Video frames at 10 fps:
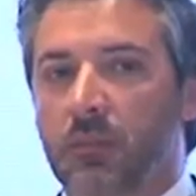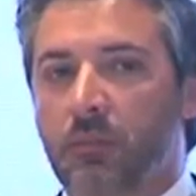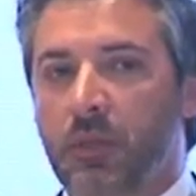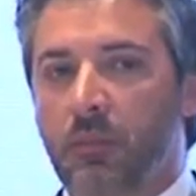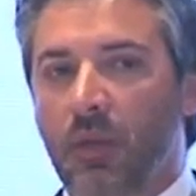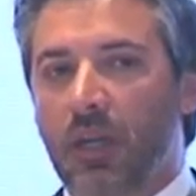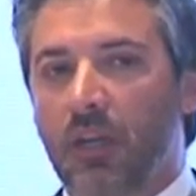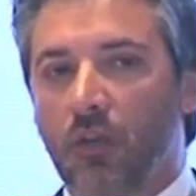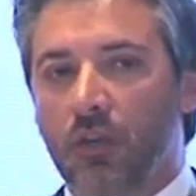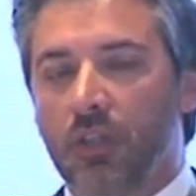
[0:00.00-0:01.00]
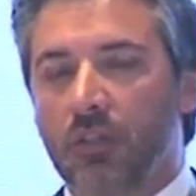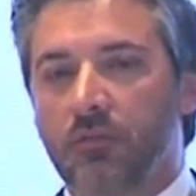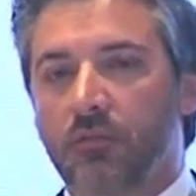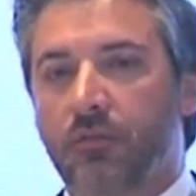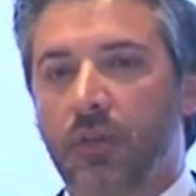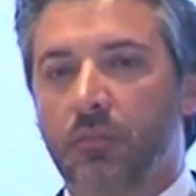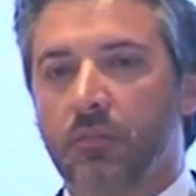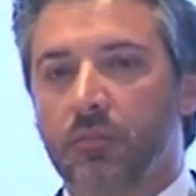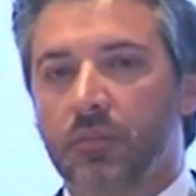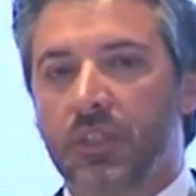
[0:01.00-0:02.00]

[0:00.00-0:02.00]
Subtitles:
people are looking from